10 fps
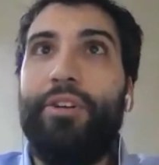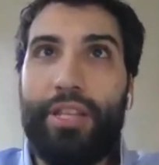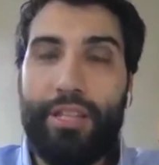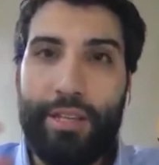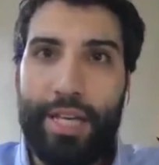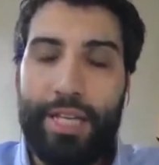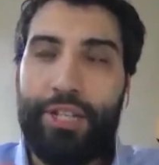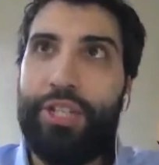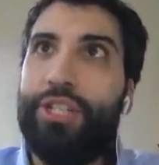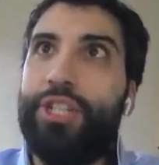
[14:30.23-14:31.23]
that
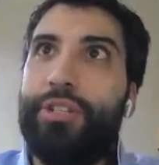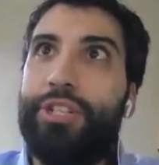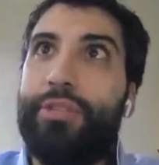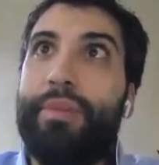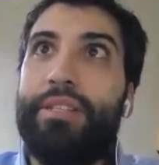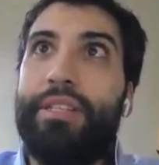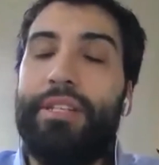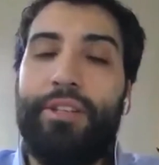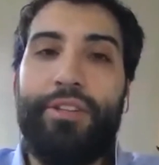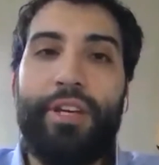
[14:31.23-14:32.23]
she missed
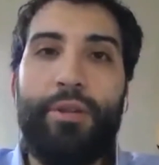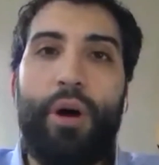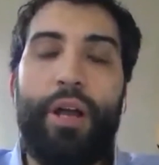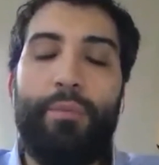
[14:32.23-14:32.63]
the third one.